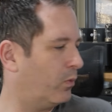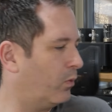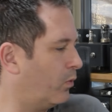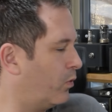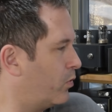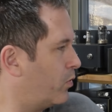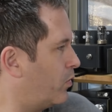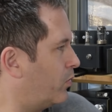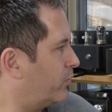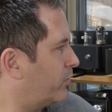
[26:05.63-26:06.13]

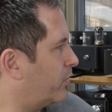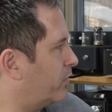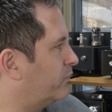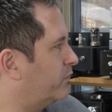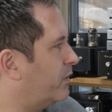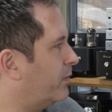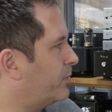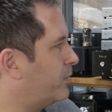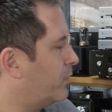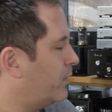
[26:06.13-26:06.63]
Woo
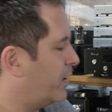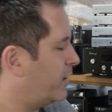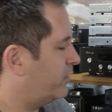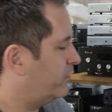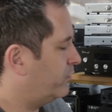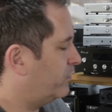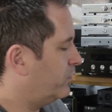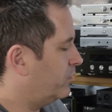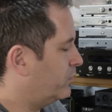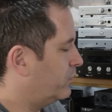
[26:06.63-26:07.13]
Audio's
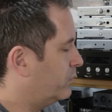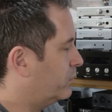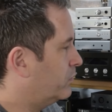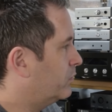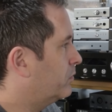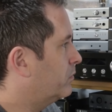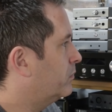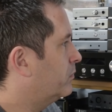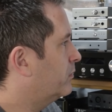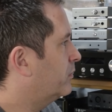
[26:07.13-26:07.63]
WA2.
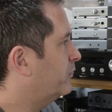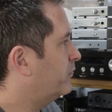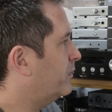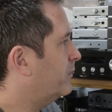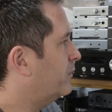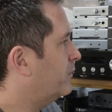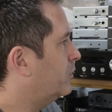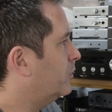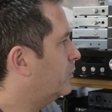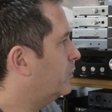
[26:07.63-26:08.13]
Let's
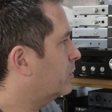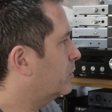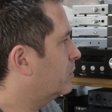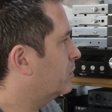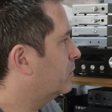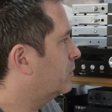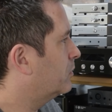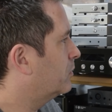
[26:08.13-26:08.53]
have a look.